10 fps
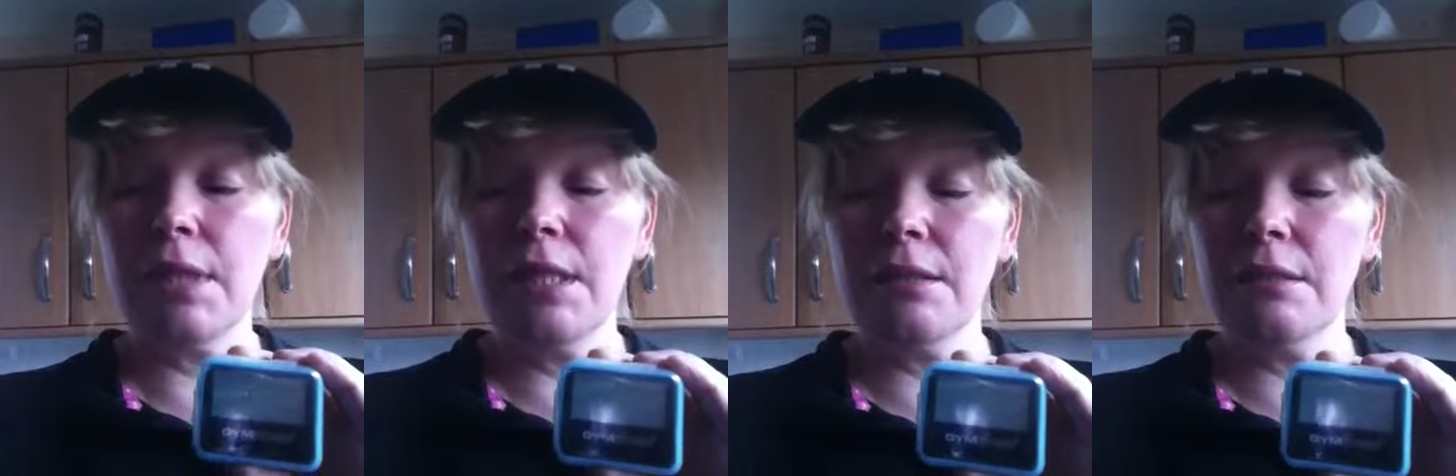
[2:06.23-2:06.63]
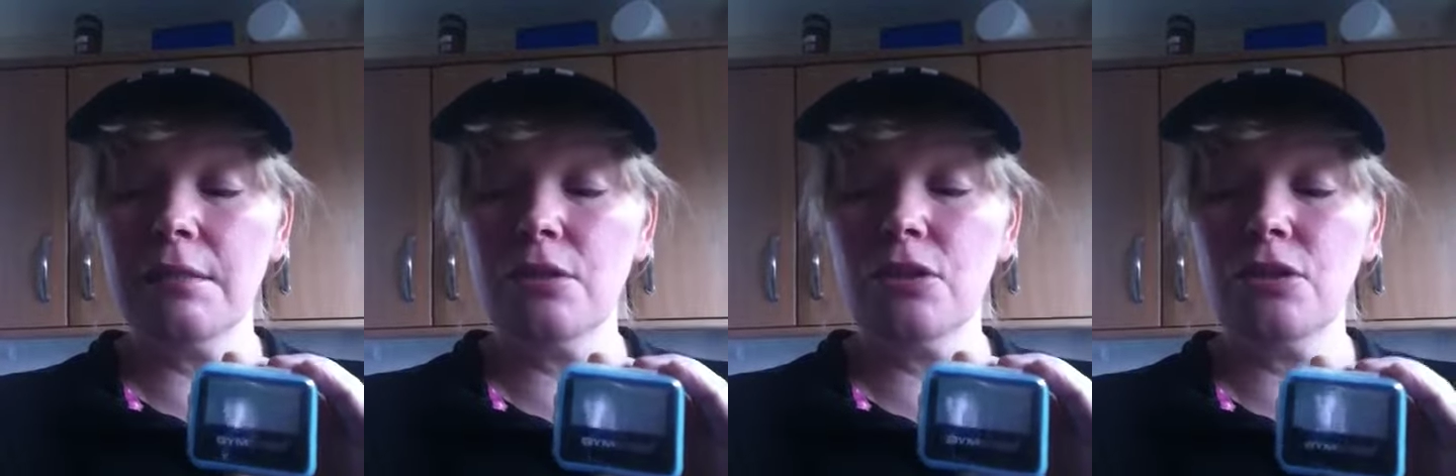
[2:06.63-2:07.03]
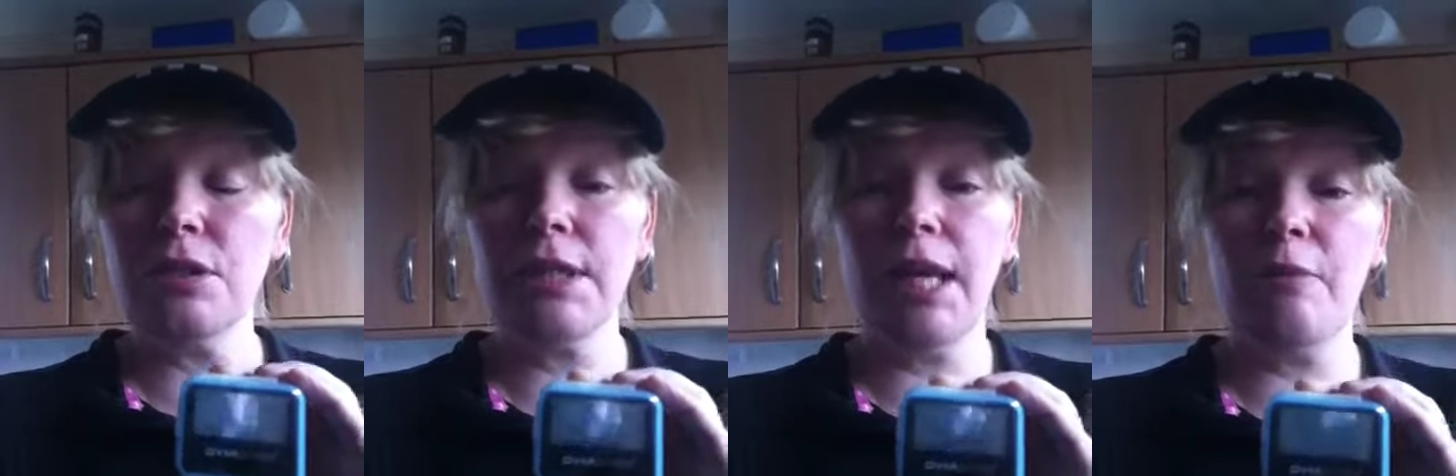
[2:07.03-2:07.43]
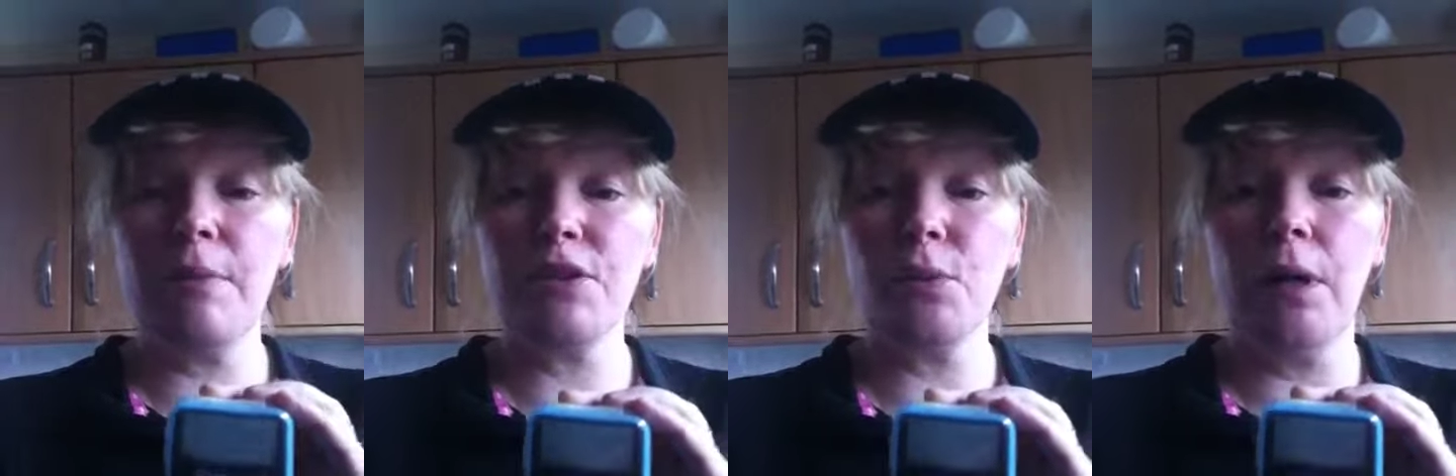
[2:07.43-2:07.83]
it's just nearly
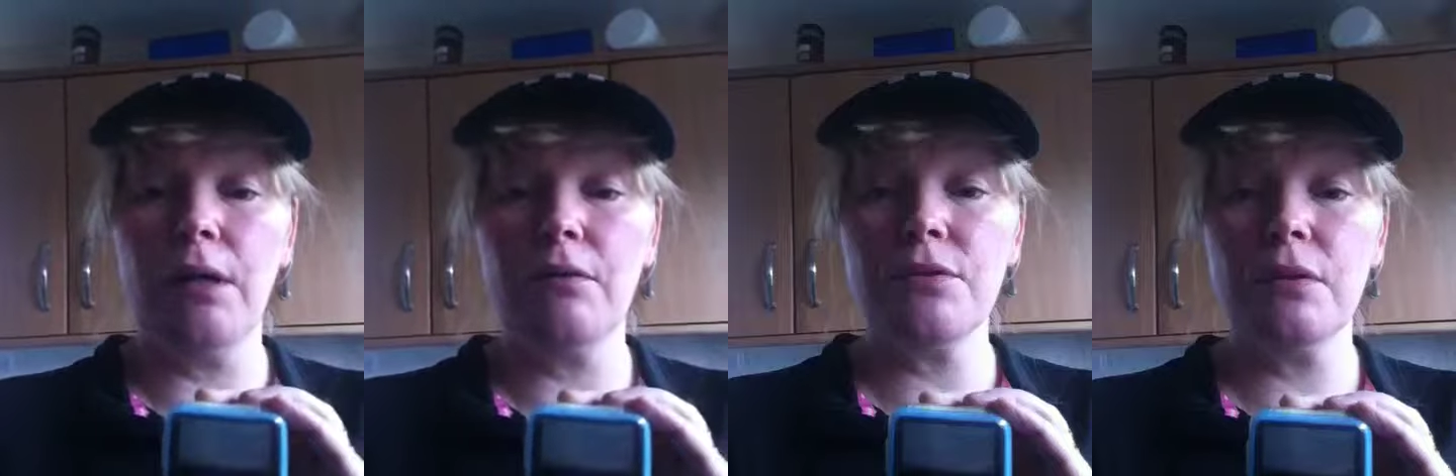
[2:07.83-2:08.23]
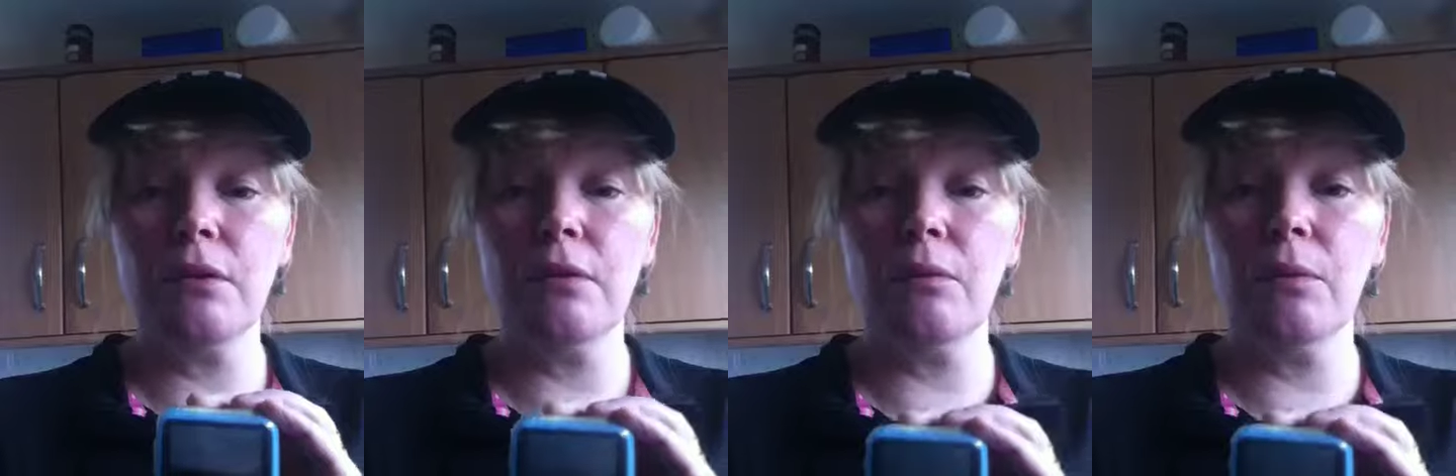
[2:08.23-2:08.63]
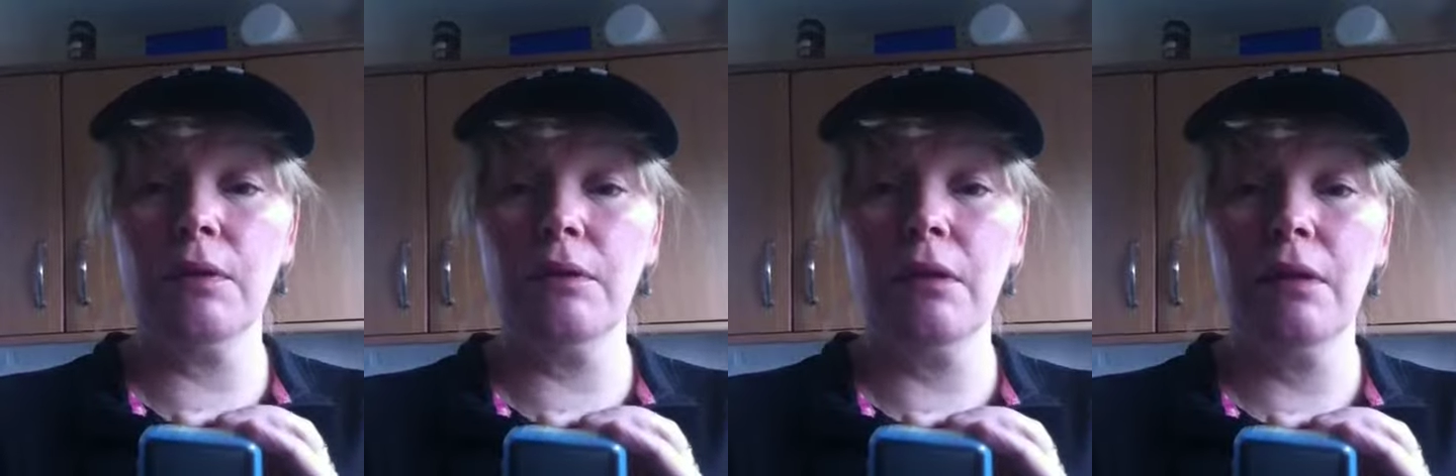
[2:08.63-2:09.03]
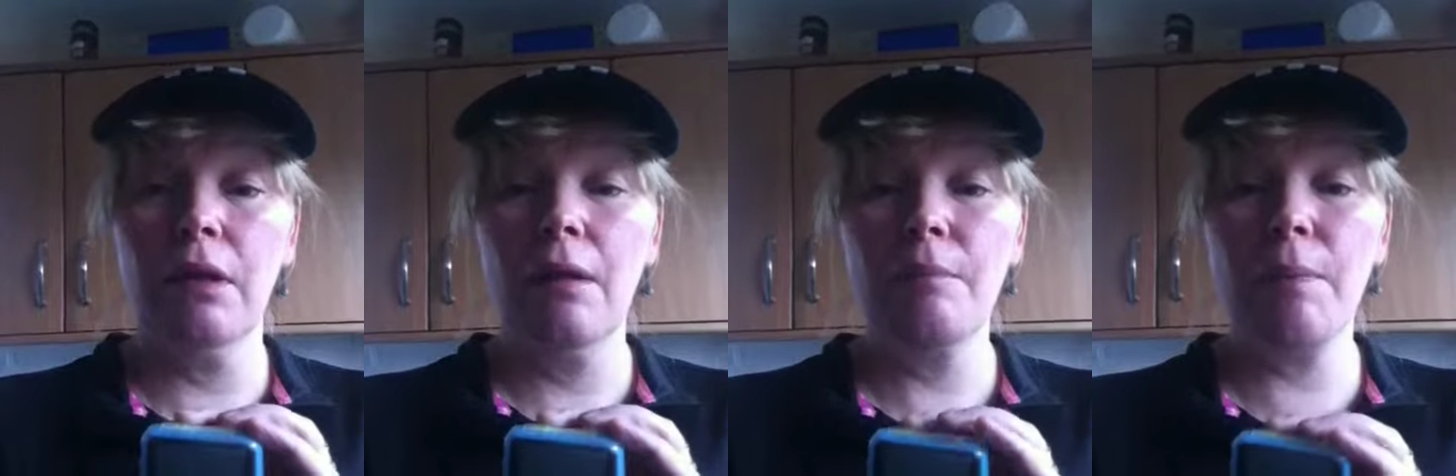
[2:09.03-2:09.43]
12:30, so we'll
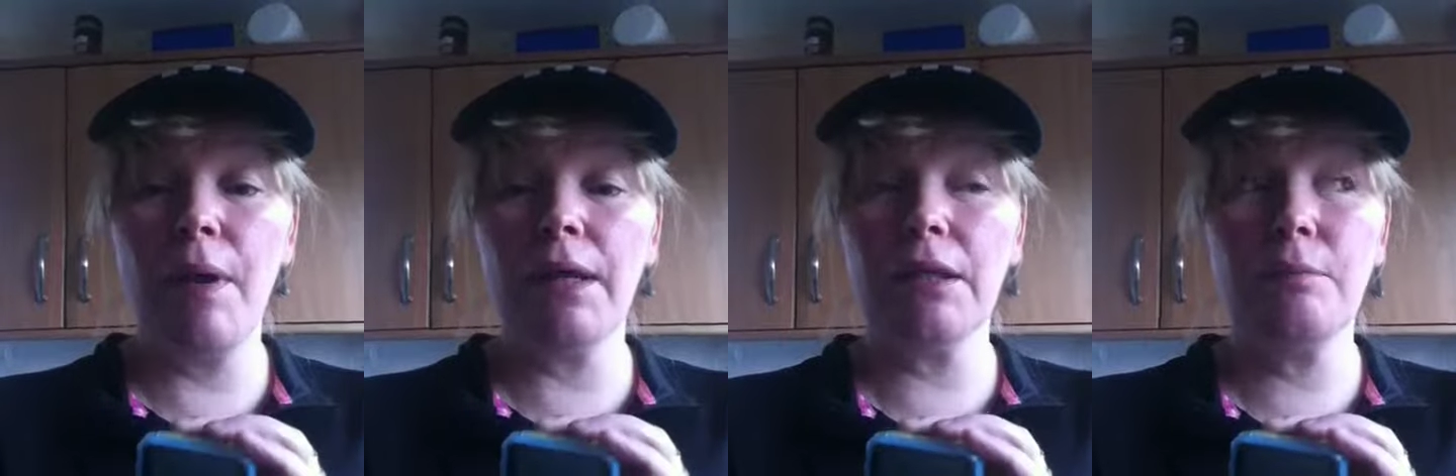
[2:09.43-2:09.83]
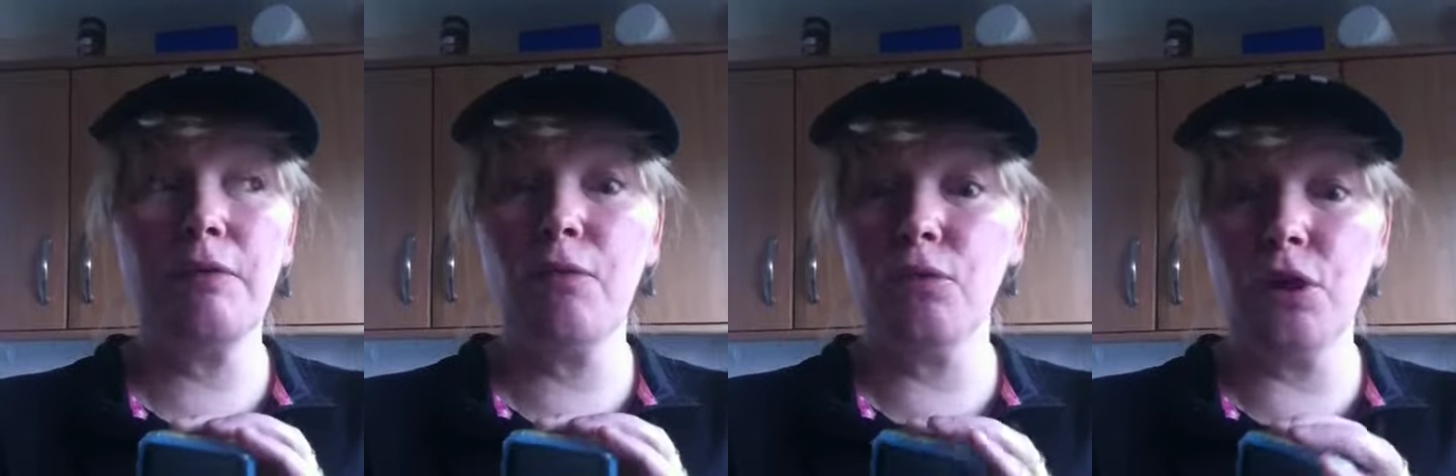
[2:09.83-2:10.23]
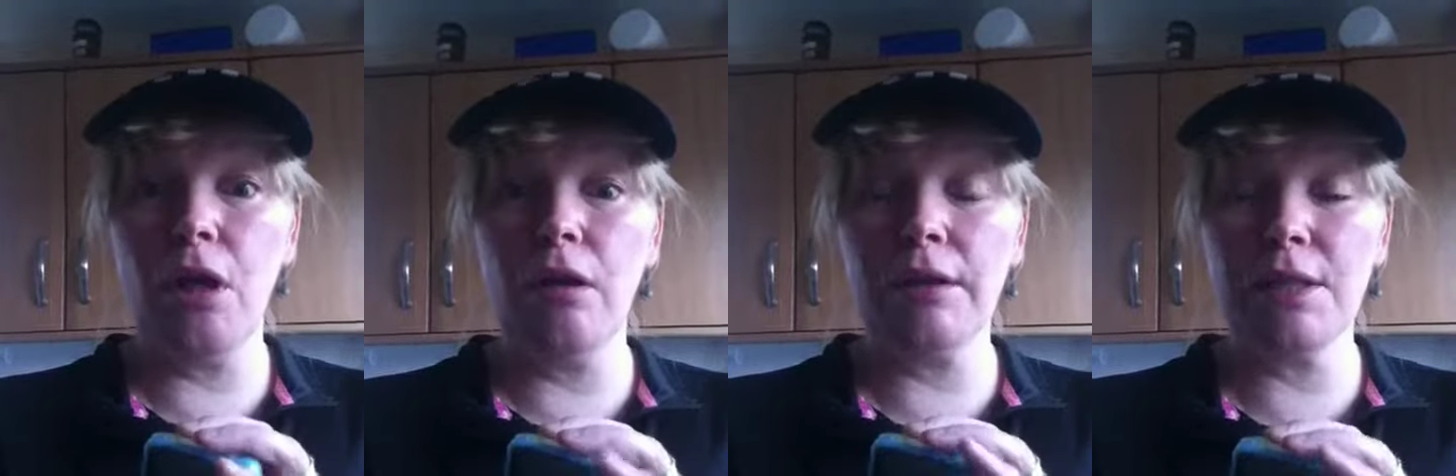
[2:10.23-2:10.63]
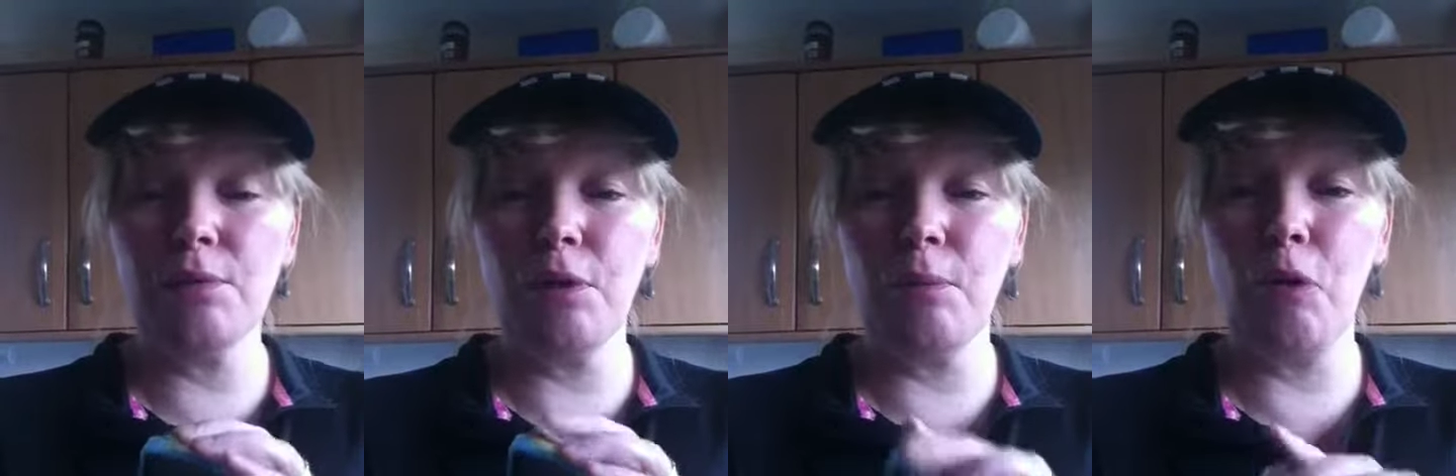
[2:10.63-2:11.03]
be back before dark.
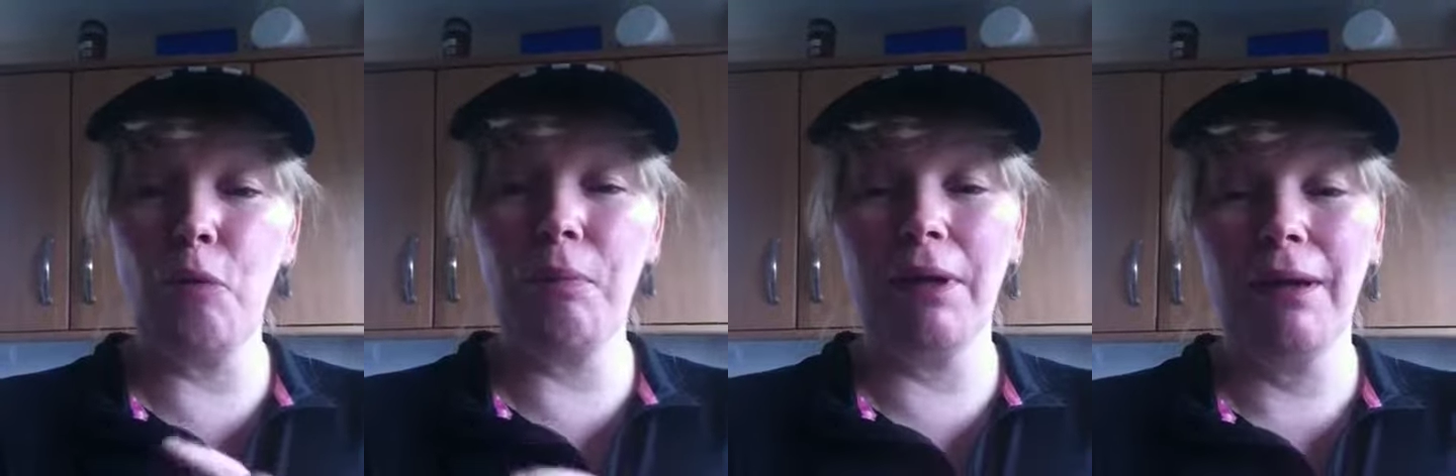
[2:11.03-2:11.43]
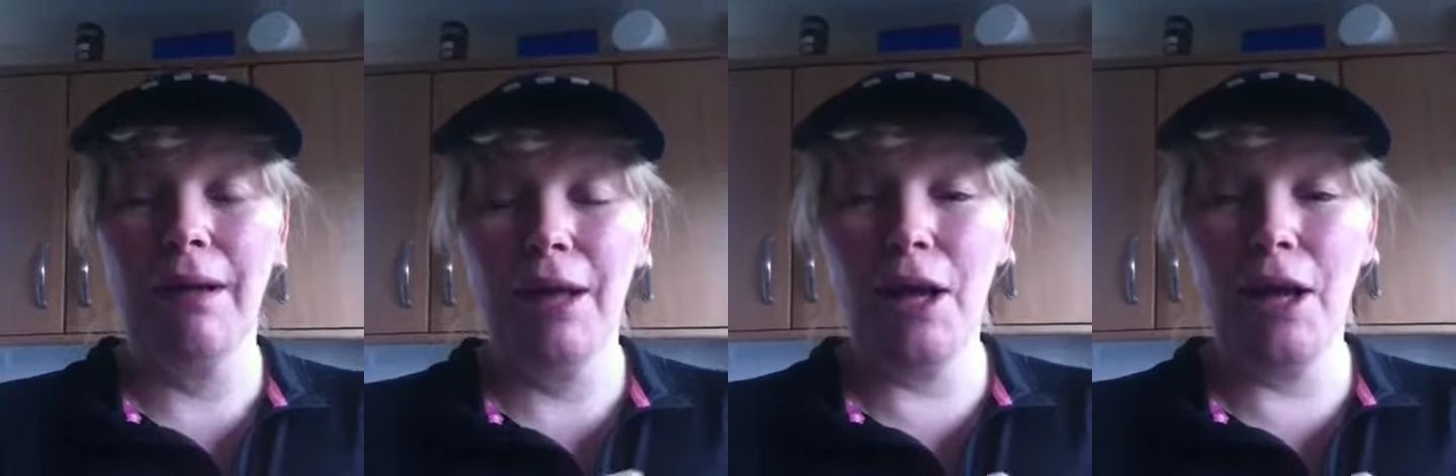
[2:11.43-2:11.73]
That's what I'm hoping.